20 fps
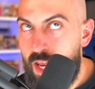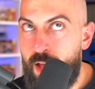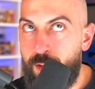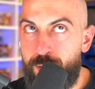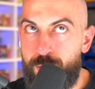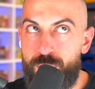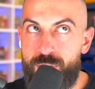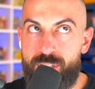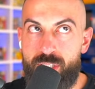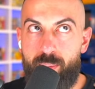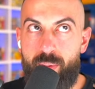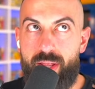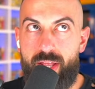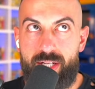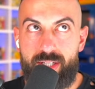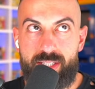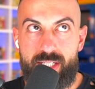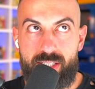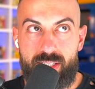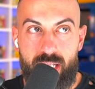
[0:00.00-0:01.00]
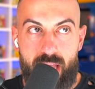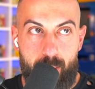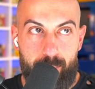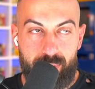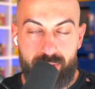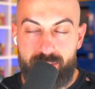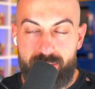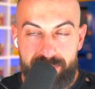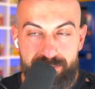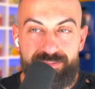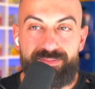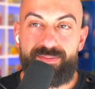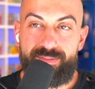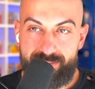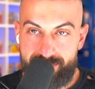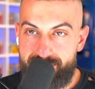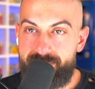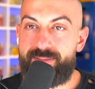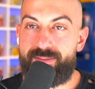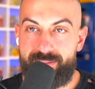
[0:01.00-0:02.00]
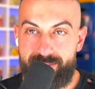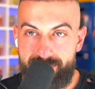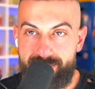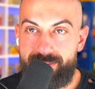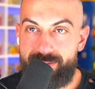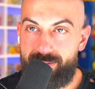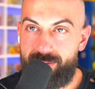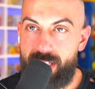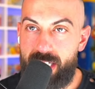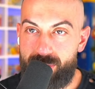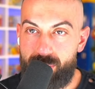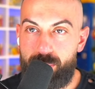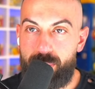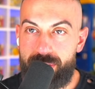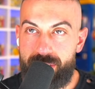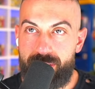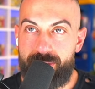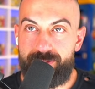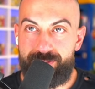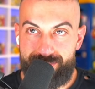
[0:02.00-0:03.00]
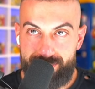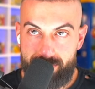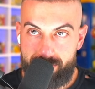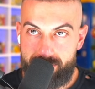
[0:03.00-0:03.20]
I'll choose somebody that says Lapras. Mm-hmm. That's what I'm going to do.